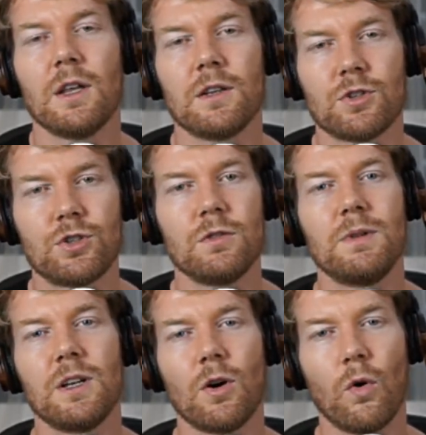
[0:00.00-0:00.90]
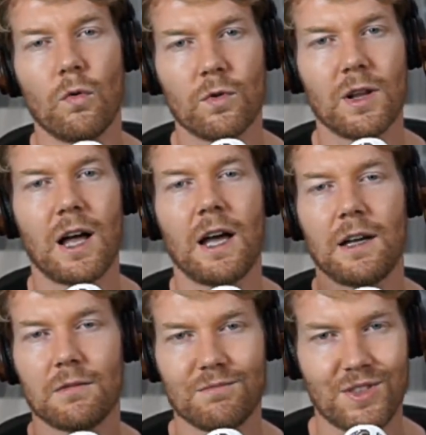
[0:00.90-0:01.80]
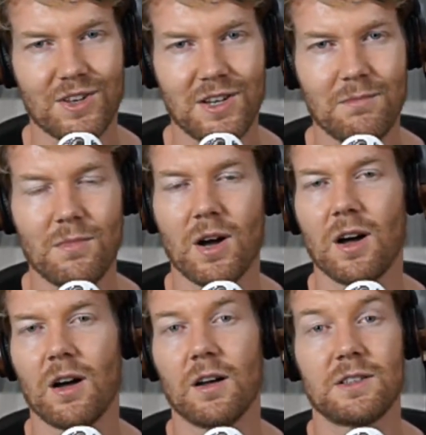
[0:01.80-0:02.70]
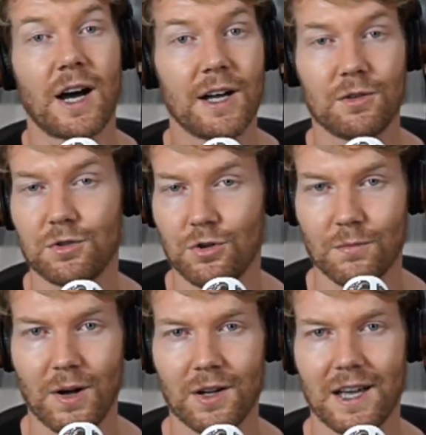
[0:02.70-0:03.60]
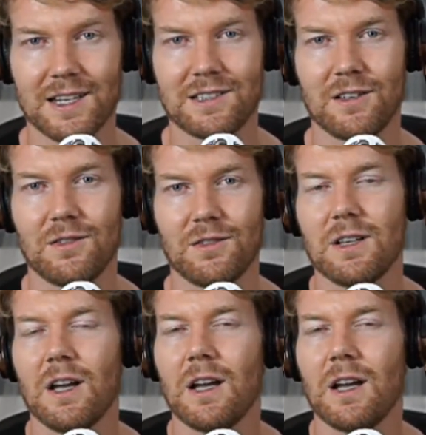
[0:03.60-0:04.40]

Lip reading: There should be an overlying theme, a title to your podcast series.